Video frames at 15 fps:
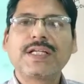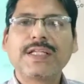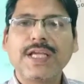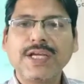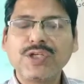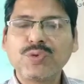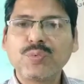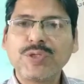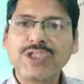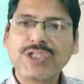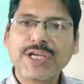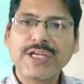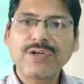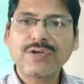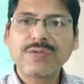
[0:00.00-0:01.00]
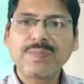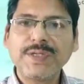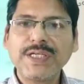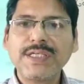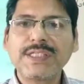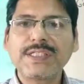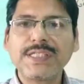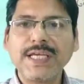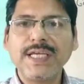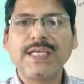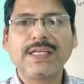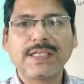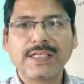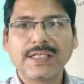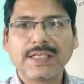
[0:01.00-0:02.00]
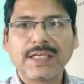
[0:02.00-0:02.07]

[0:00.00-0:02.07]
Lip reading: things which cannot be seen.